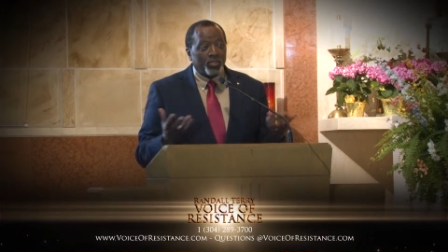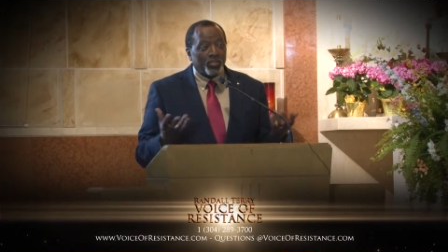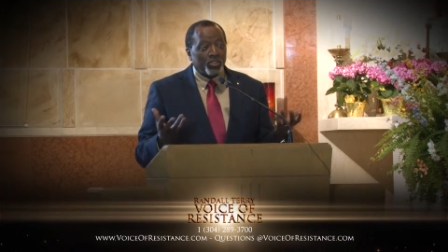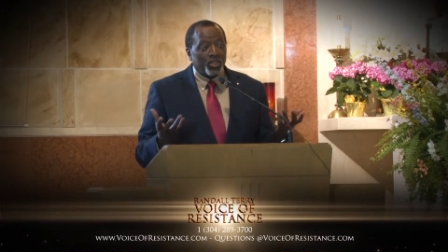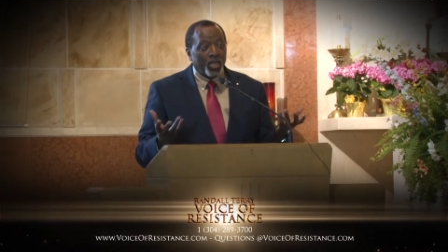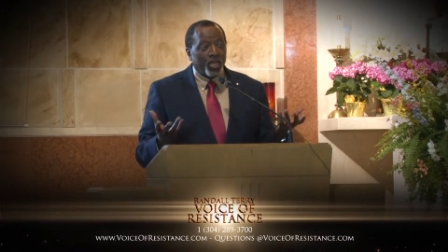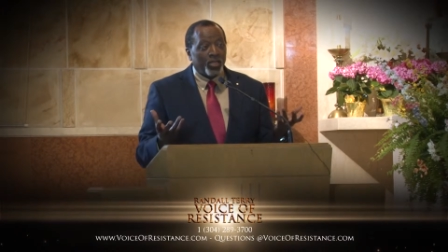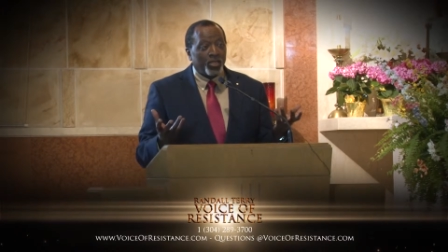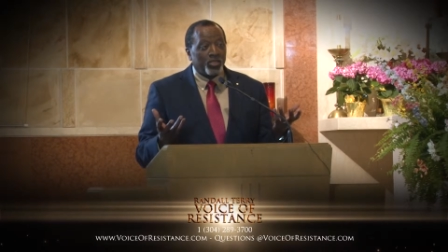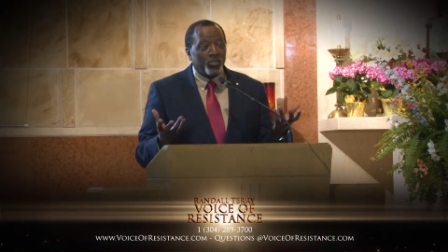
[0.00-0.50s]
a
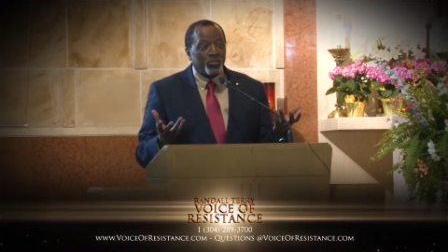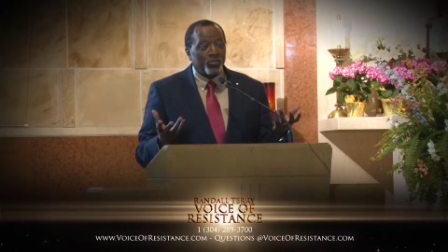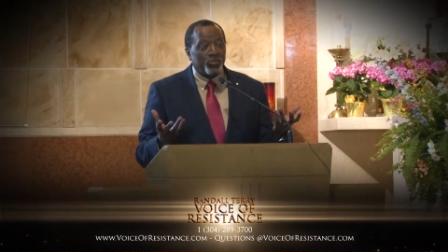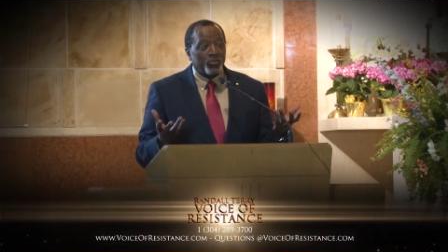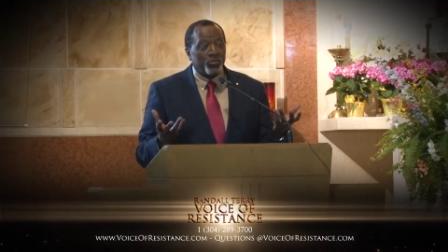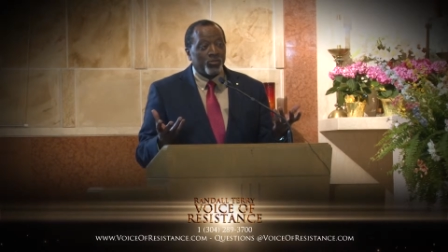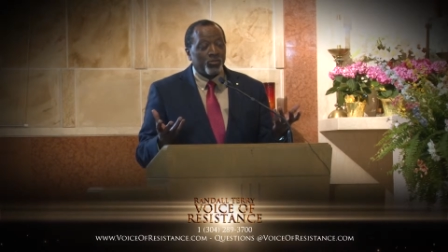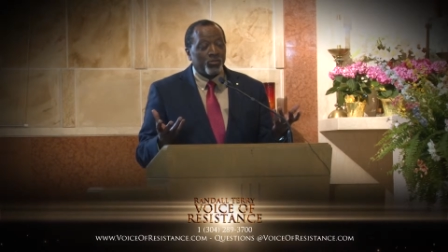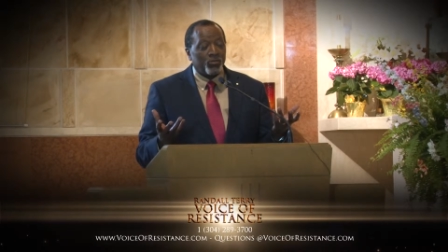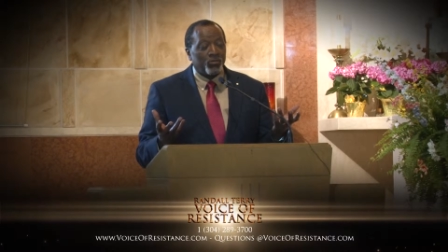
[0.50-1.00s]
challenge
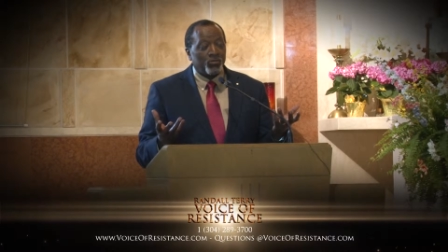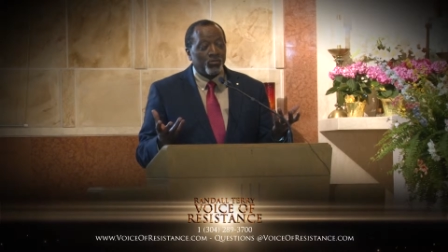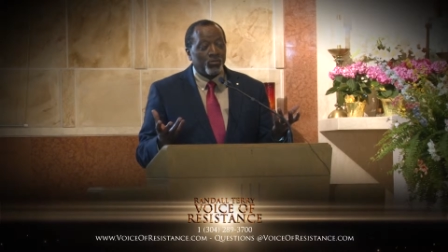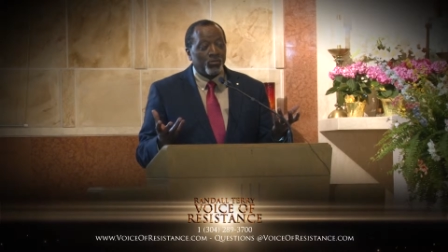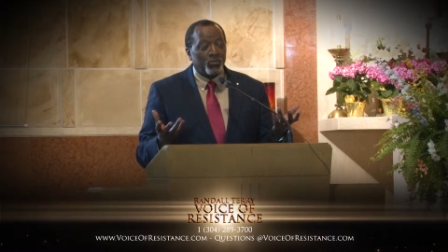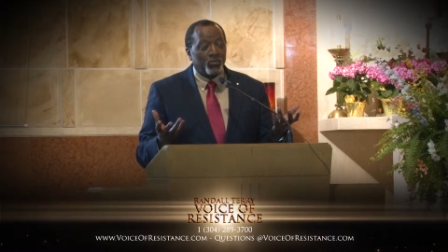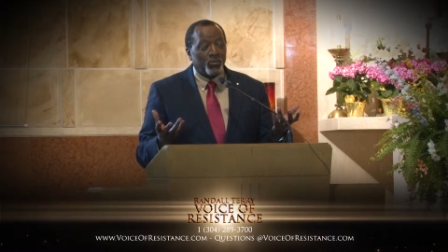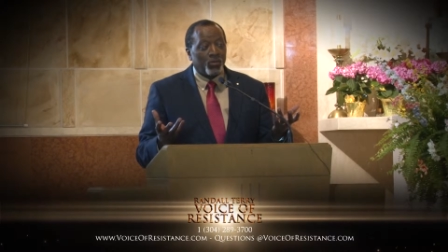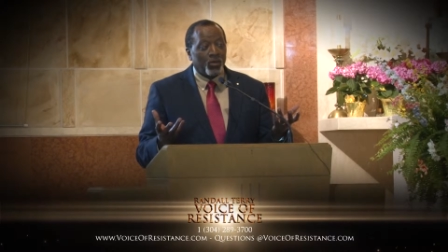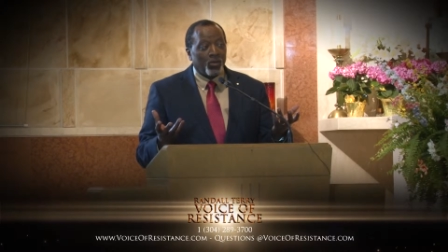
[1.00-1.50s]
to
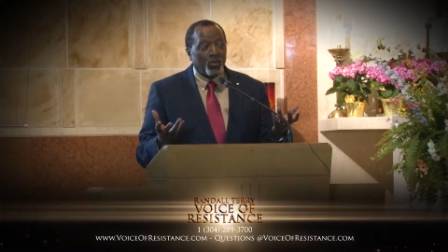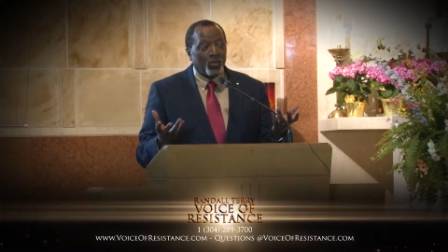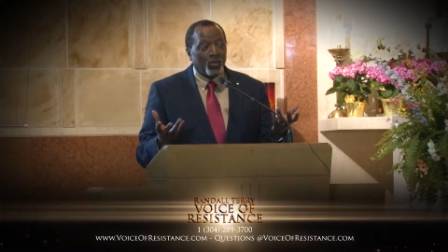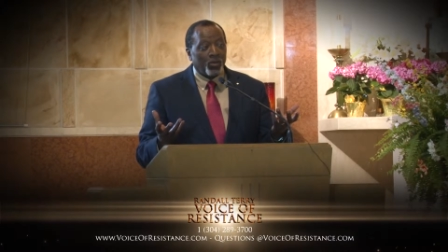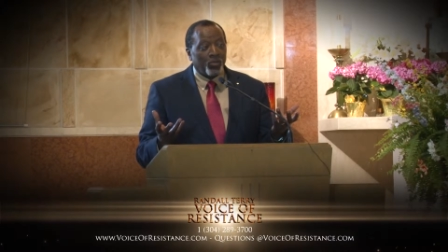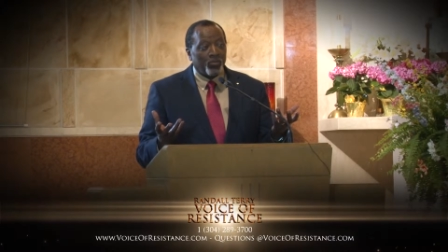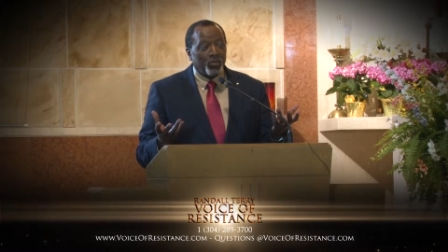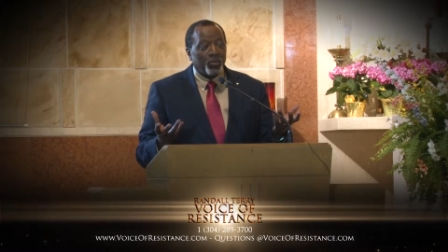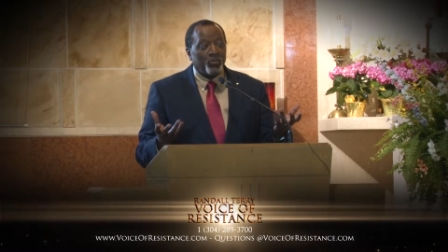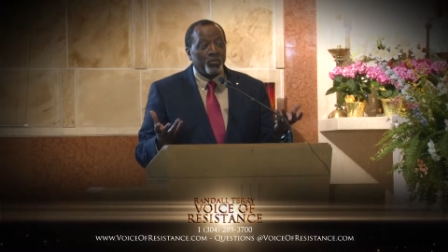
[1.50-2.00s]

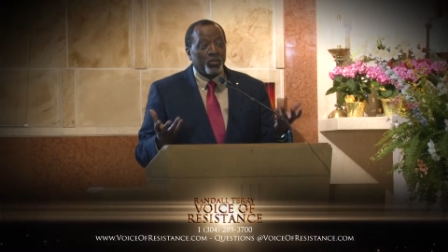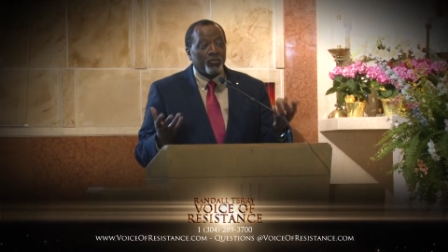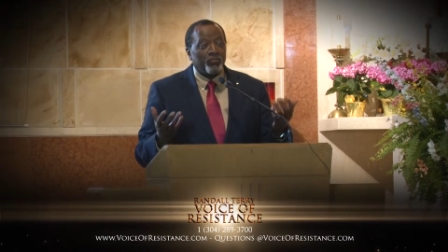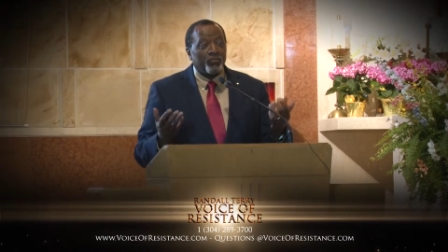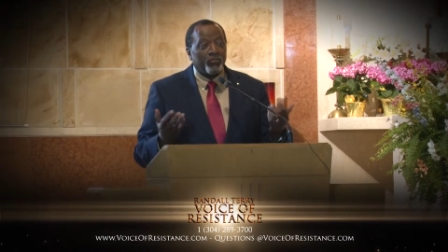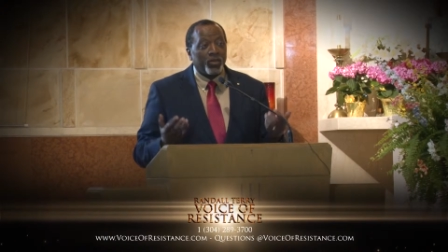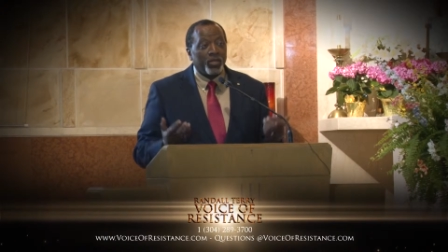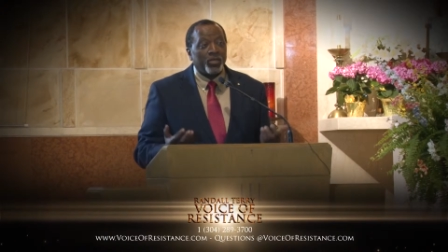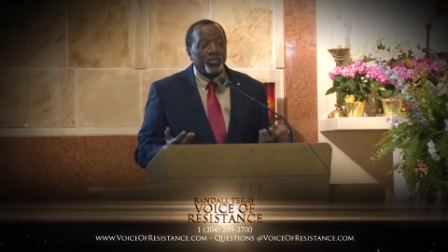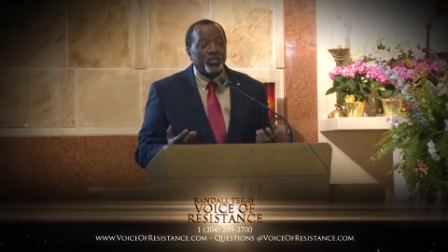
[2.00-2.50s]
people of
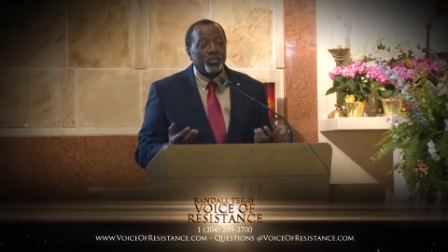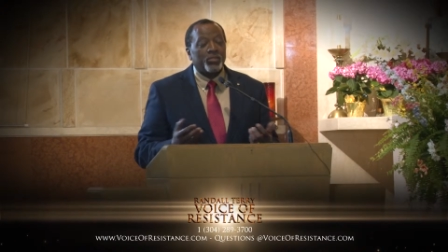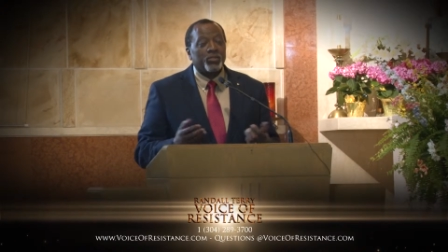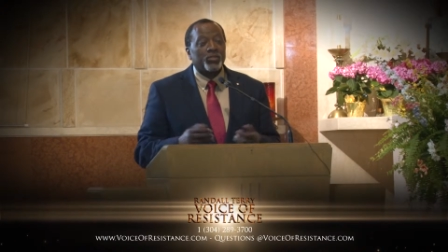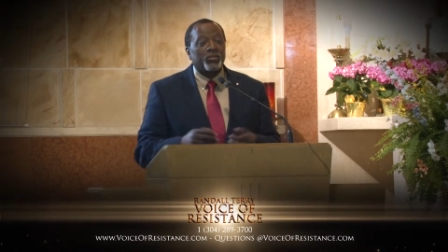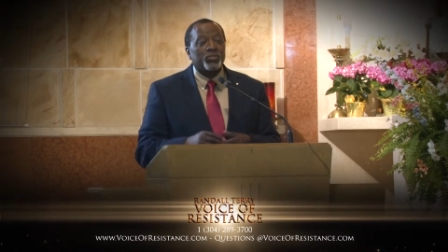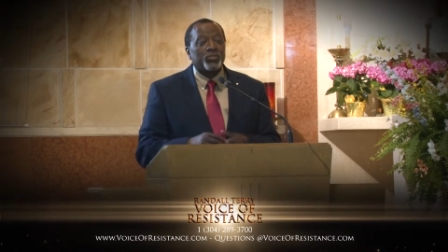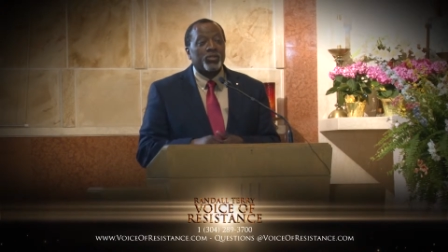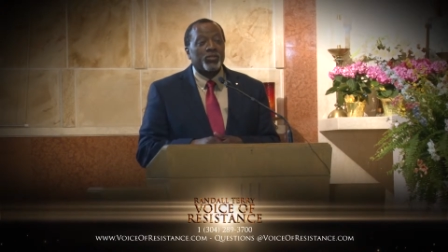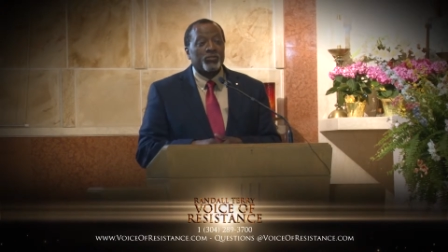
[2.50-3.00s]
faith in
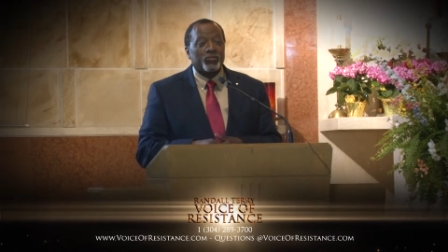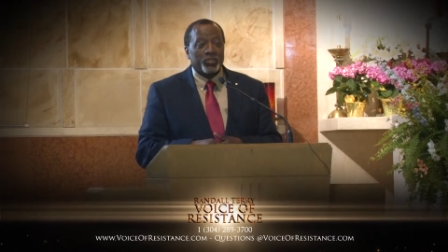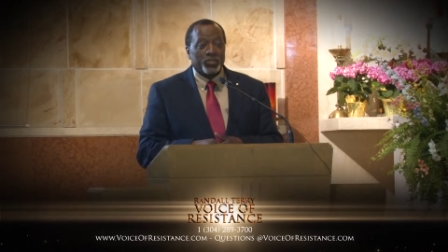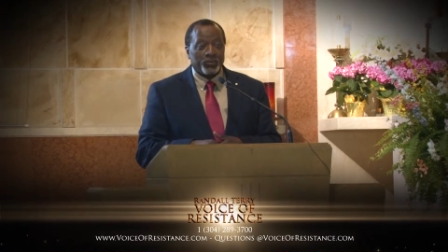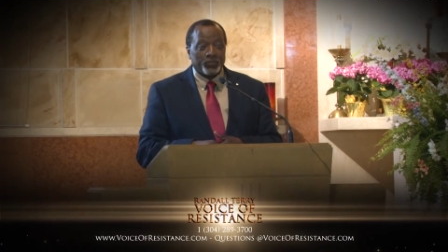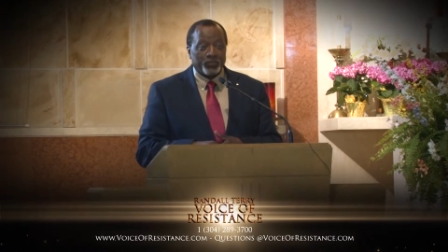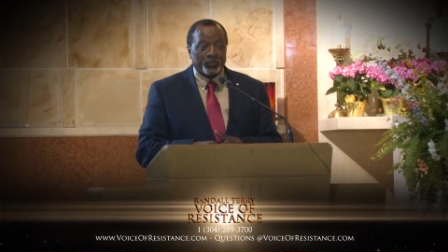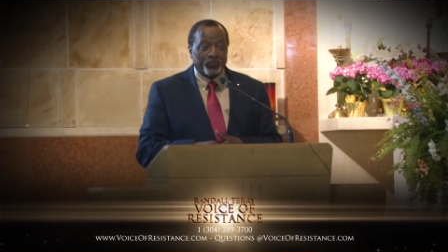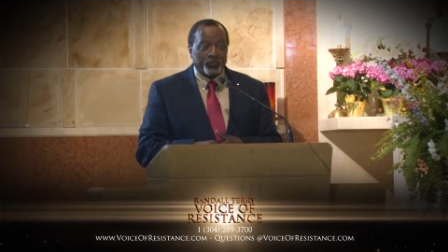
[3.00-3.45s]
this country